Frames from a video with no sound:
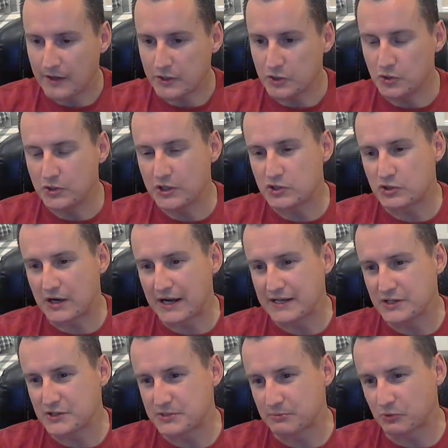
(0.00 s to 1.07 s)
You could try
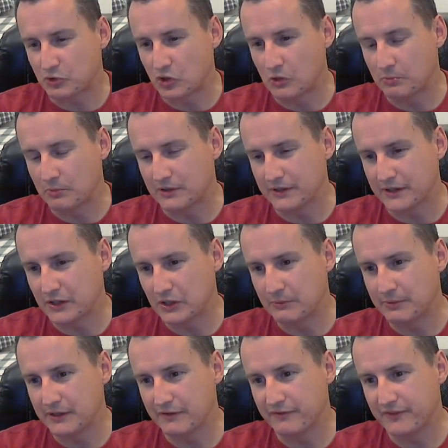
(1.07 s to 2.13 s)
and use some chrome cleaner,
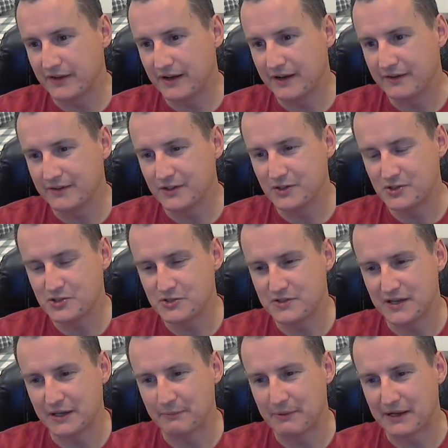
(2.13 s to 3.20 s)
but if not, you should
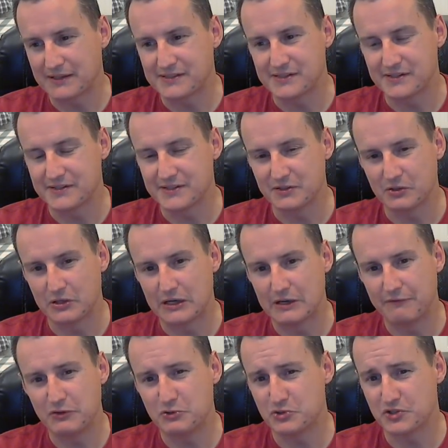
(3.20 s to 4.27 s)
take it back to the dealer
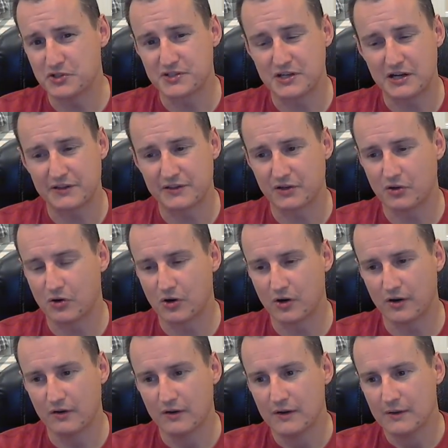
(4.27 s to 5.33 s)
if you just got the
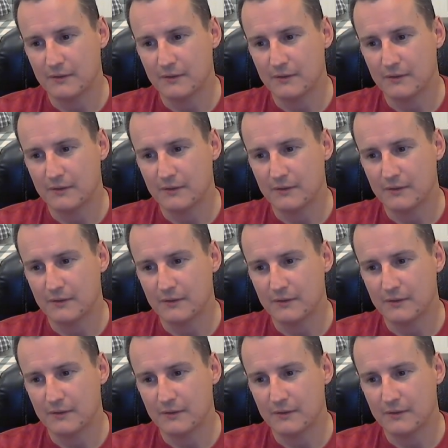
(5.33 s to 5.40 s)
car.